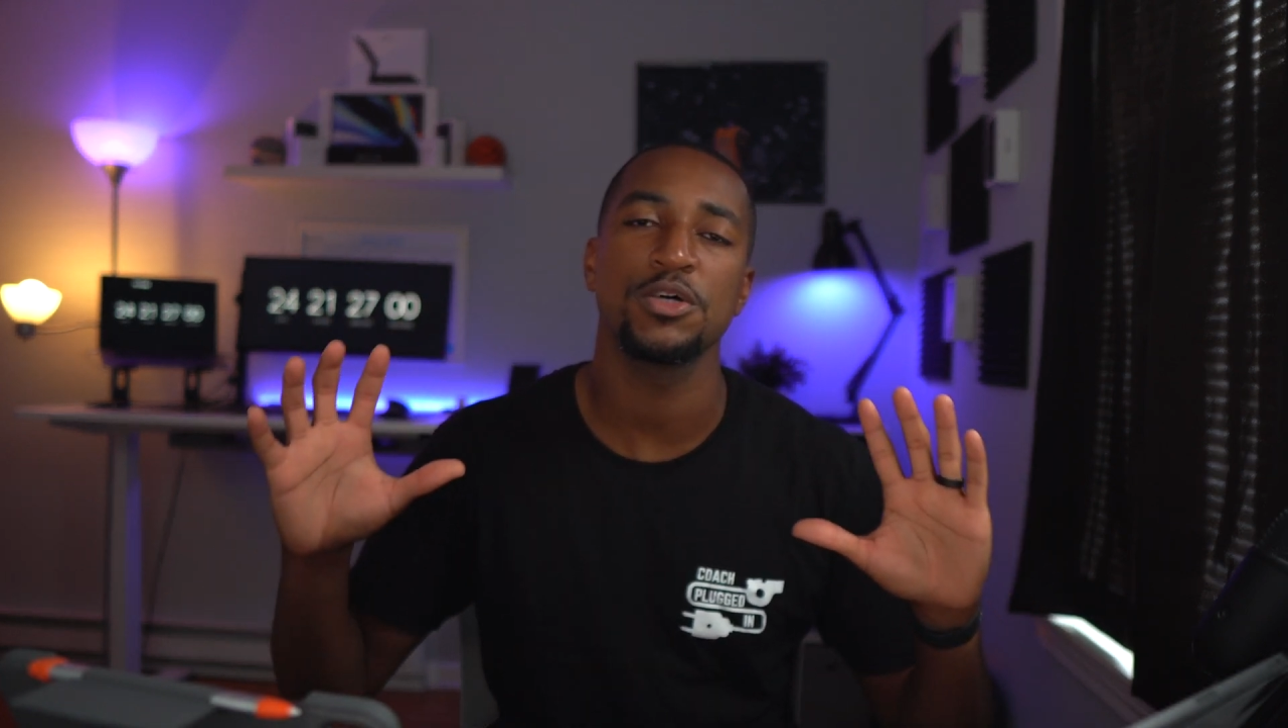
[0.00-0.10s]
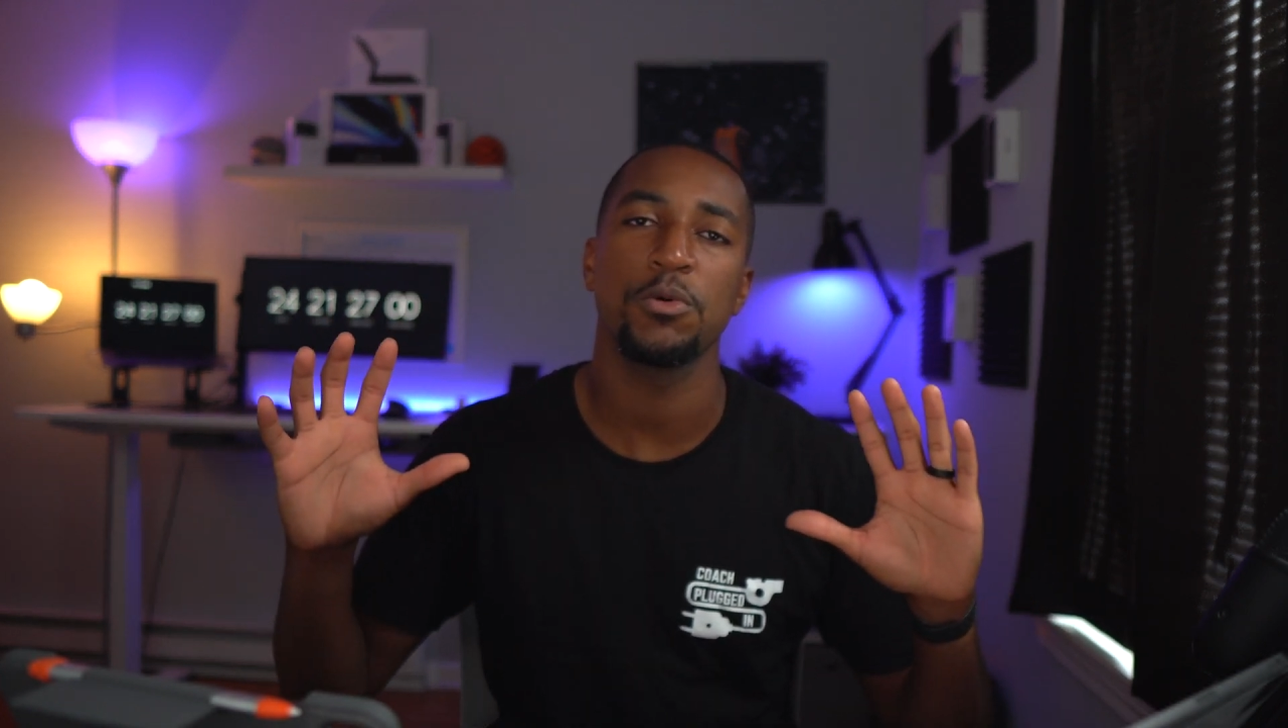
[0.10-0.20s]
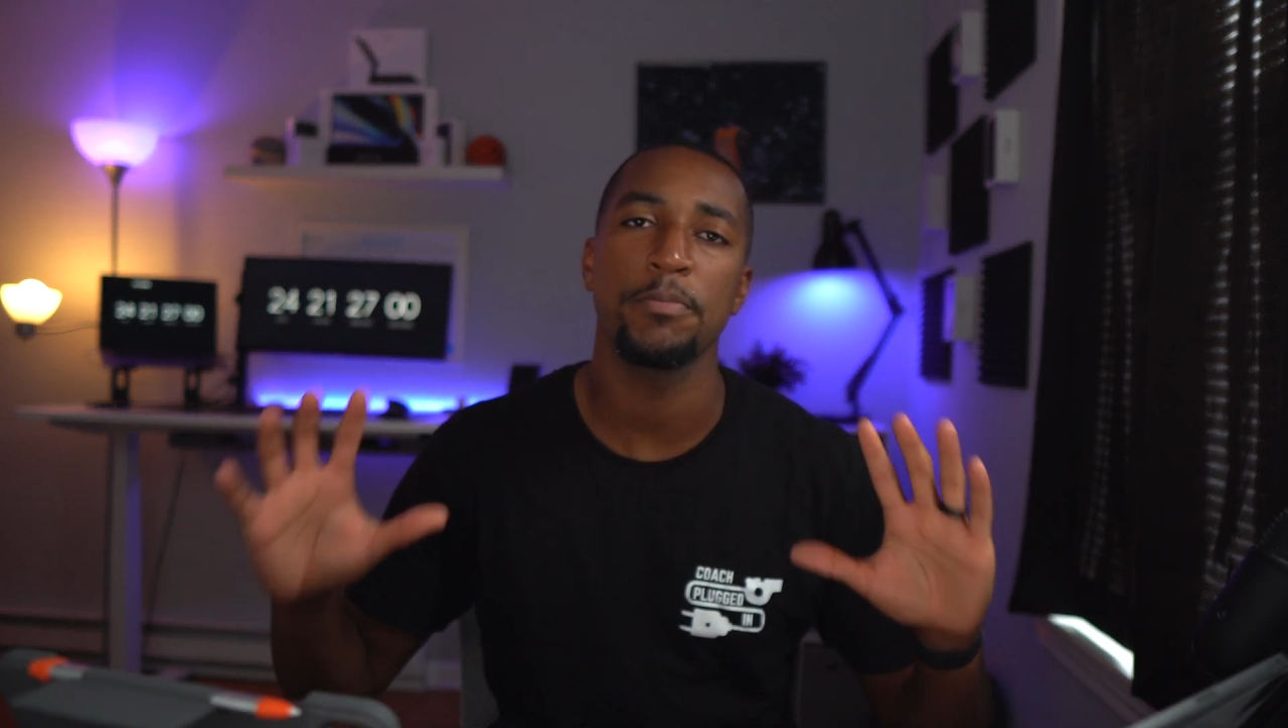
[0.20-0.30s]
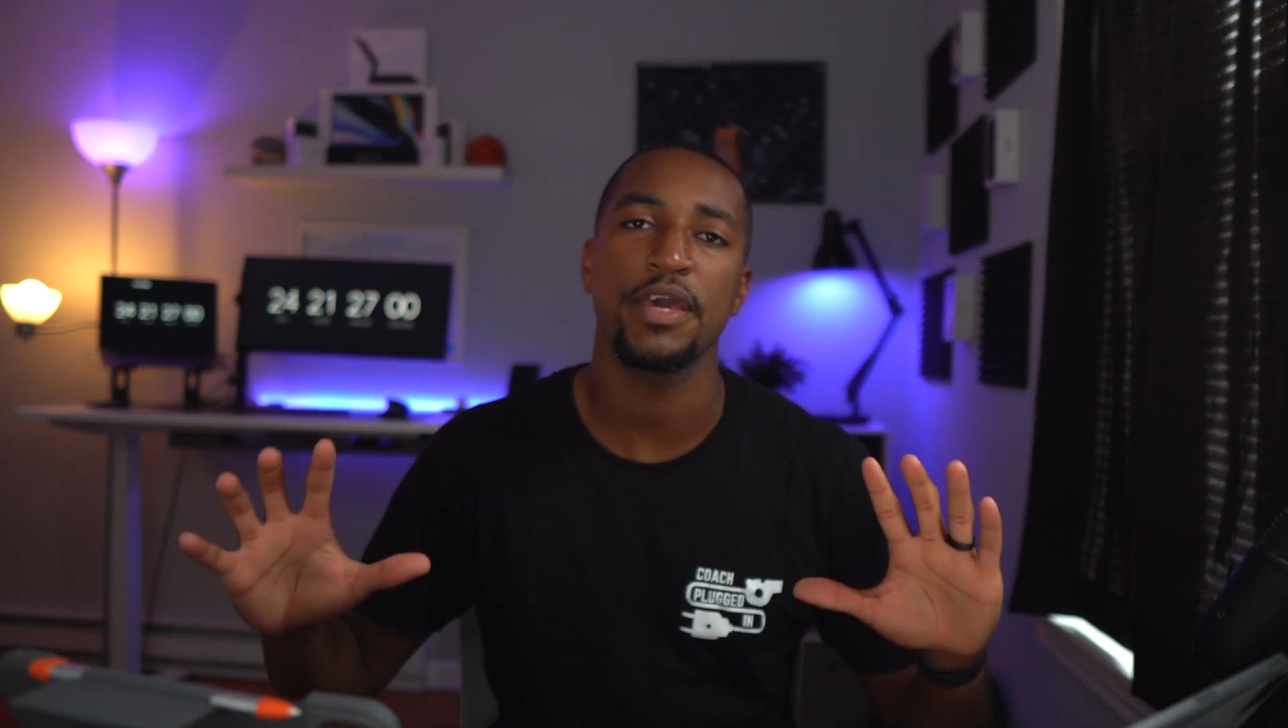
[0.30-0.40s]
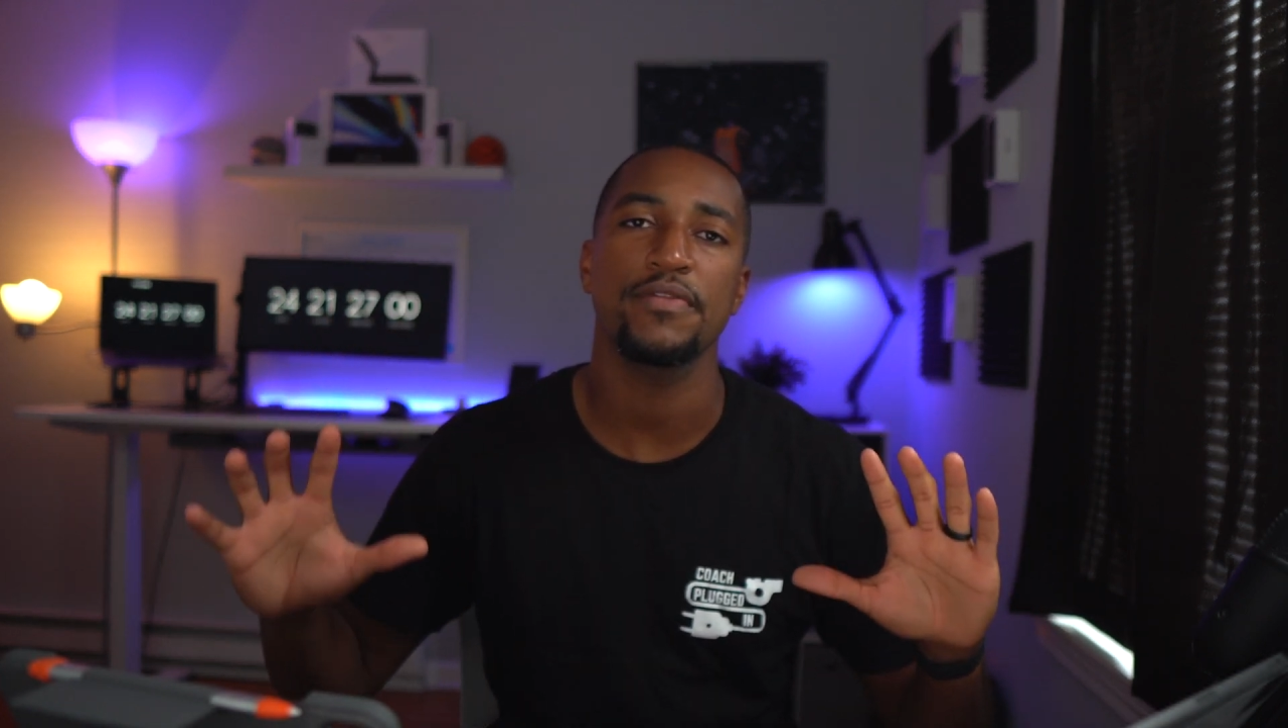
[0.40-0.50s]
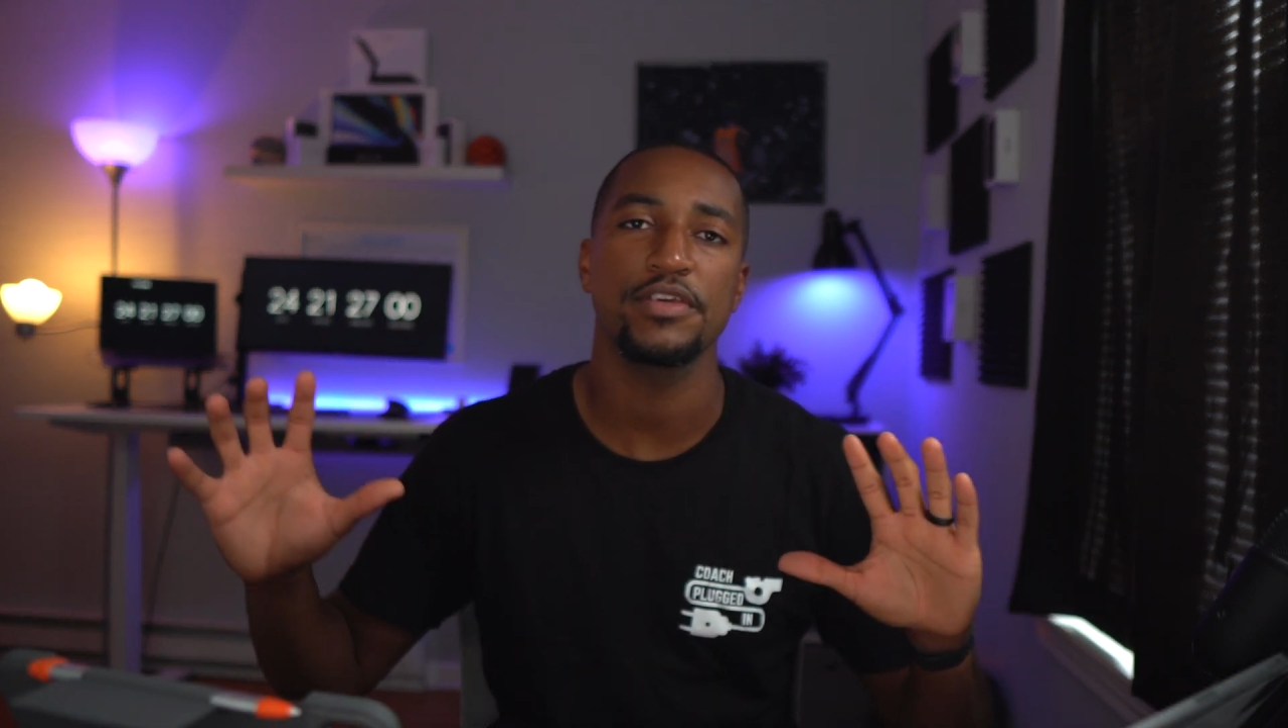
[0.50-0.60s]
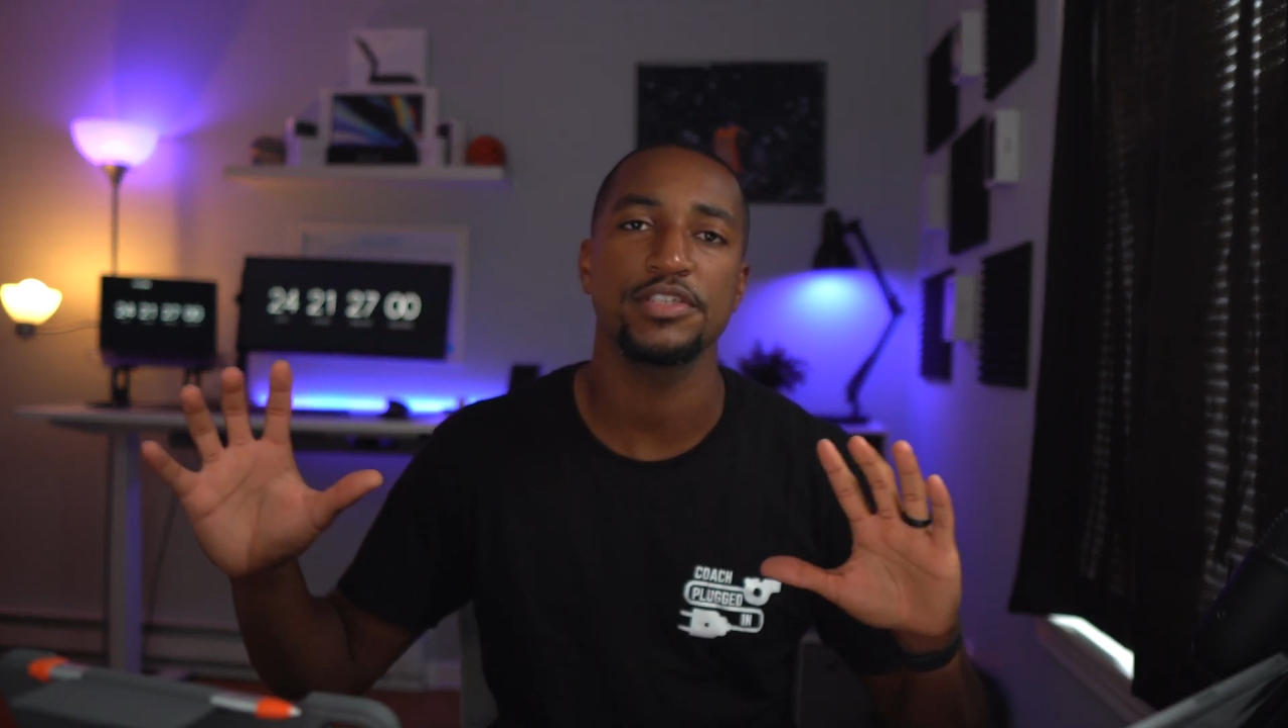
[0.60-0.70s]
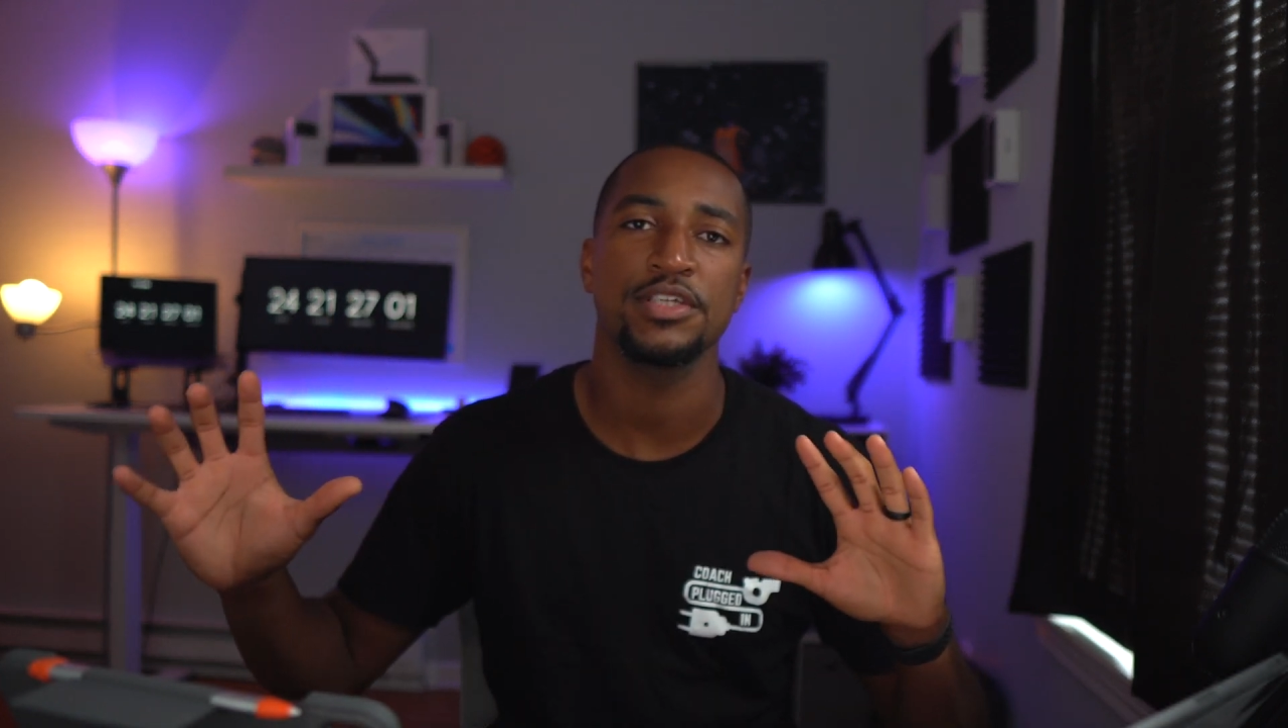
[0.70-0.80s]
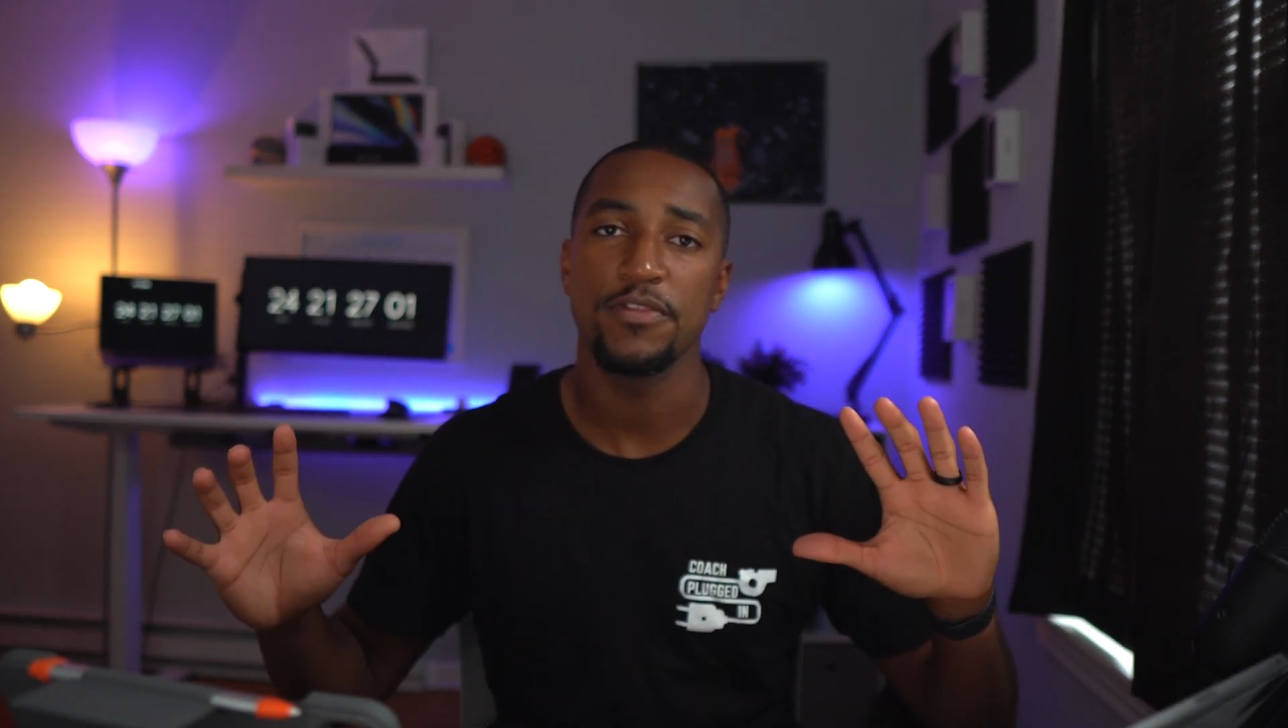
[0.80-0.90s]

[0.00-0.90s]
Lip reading: that would make this